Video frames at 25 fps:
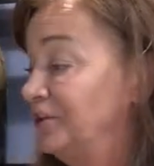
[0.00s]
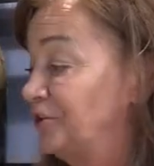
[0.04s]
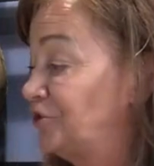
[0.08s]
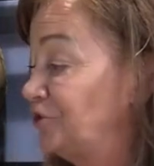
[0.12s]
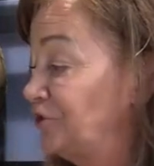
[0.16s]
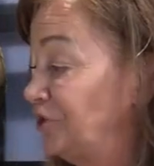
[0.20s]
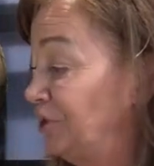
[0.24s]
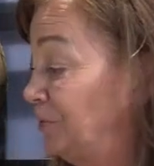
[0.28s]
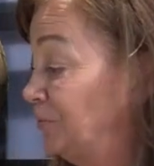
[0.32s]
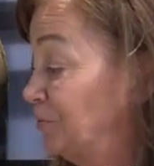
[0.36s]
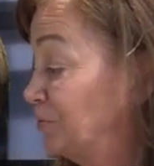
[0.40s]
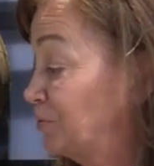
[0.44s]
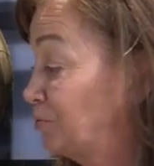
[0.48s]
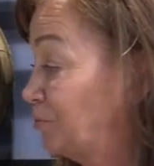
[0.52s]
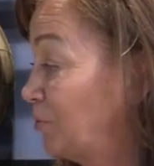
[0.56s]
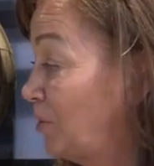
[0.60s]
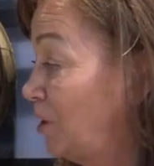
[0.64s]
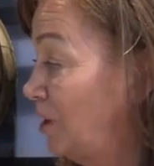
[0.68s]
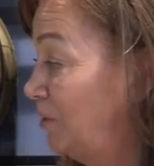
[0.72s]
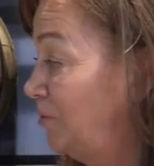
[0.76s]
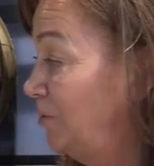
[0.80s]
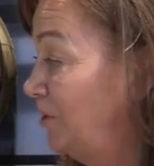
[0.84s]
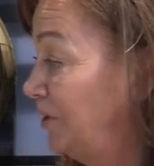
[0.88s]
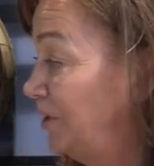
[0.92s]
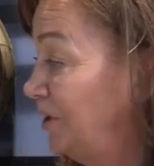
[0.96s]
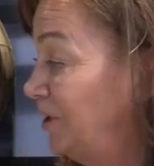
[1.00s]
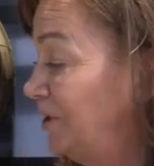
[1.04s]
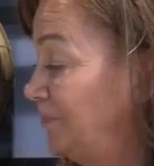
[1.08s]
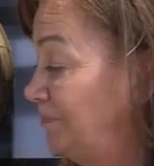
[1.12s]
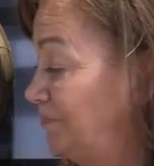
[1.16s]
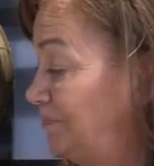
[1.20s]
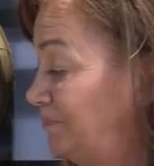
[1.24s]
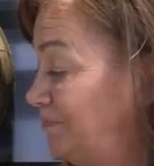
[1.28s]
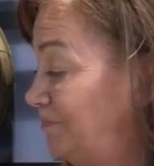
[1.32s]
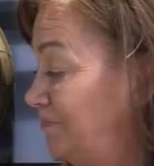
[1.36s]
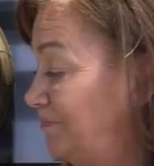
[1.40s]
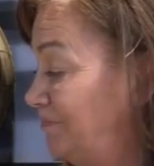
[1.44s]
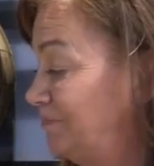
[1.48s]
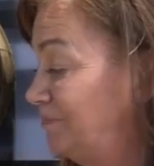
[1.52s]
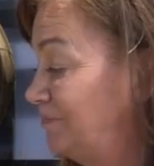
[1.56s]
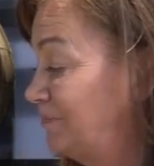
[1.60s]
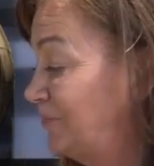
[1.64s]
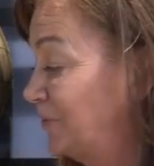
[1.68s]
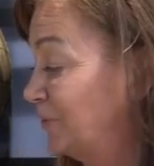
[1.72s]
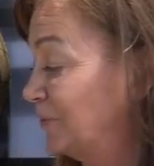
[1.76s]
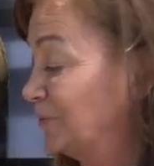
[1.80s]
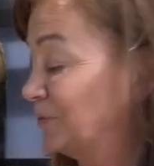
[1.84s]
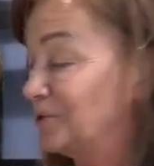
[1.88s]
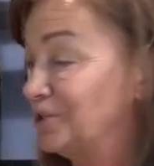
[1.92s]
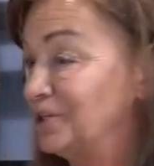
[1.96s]
And she was probably
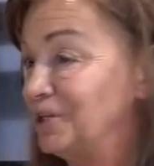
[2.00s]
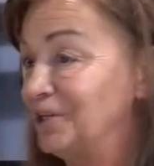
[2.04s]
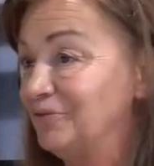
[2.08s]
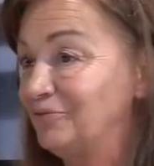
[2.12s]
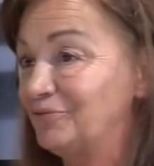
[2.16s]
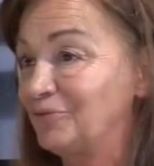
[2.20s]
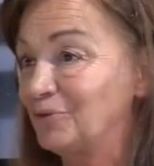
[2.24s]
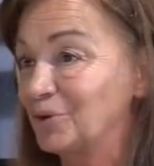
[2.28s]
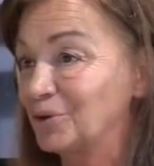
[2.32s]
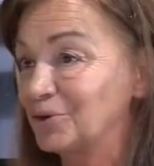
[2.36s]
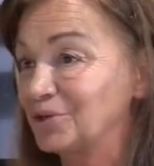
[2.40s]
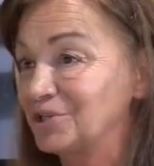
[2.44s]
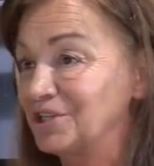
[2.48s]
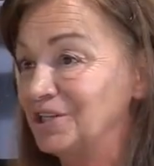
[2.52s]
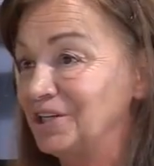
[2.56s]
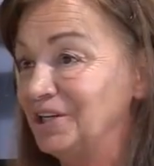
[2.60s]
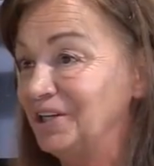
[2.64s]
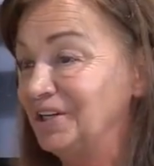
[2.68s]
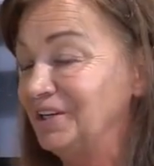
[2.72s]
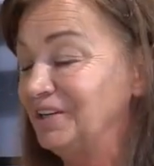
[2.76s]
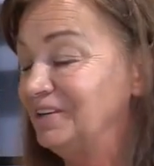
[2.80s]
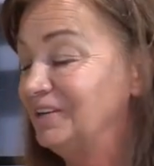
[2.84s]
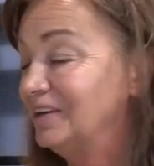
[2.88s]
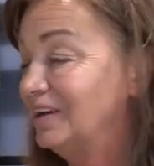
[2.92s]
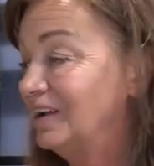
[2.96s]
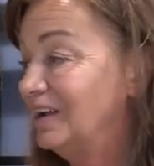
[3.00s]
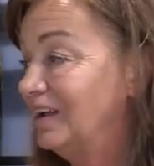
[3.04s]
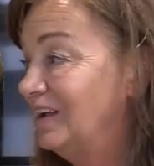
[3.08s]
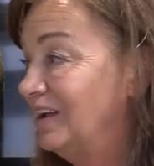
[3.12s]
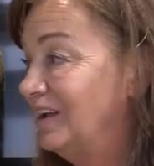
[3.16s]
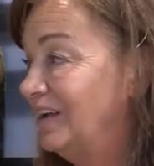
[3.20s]
13, 14.